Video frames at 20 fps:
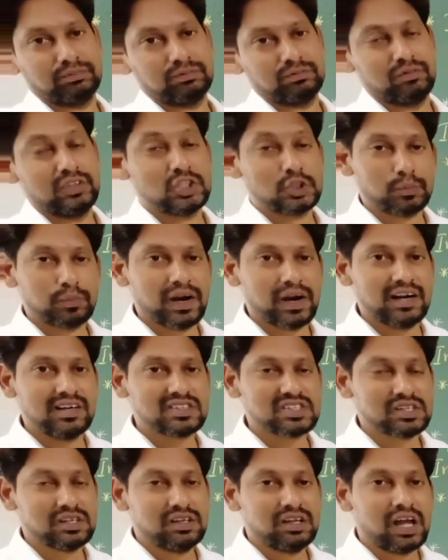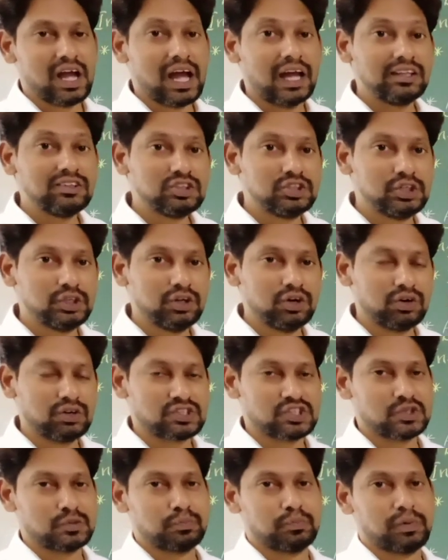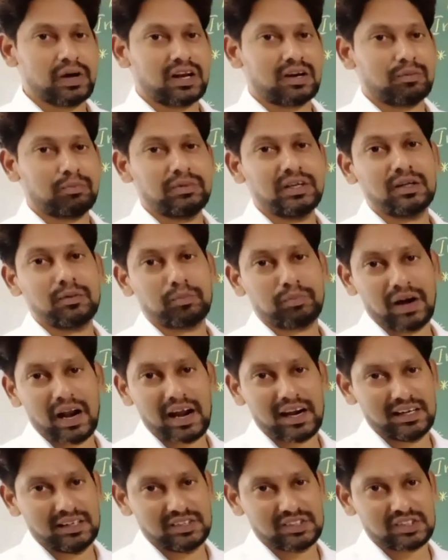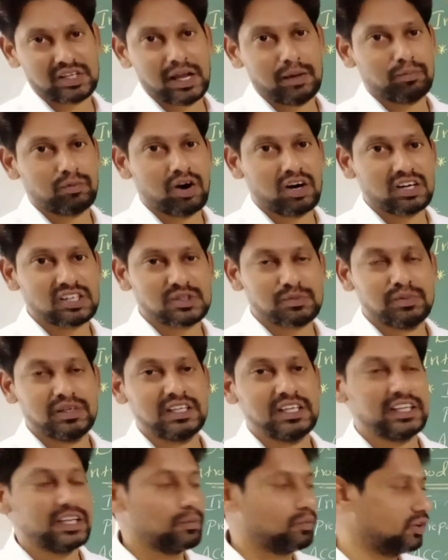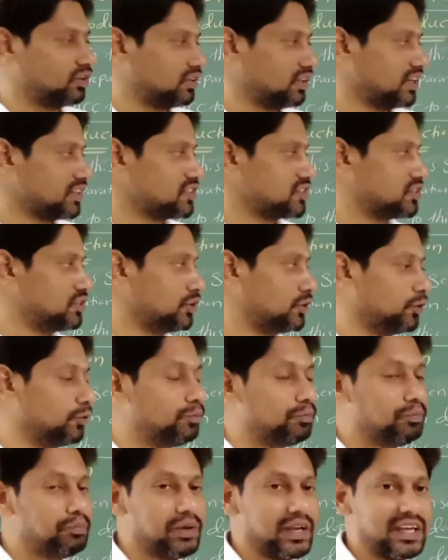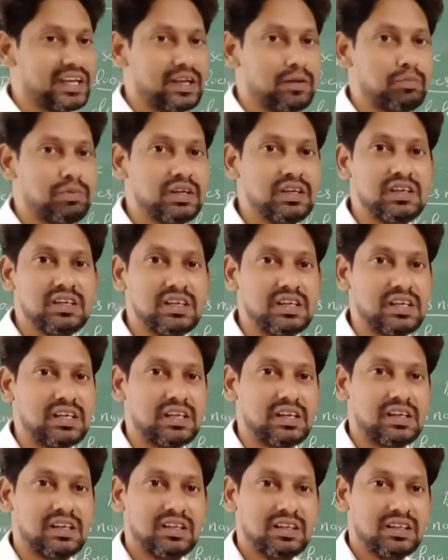Which plants? Angiospermic plants. I am not speaking about test tube baby.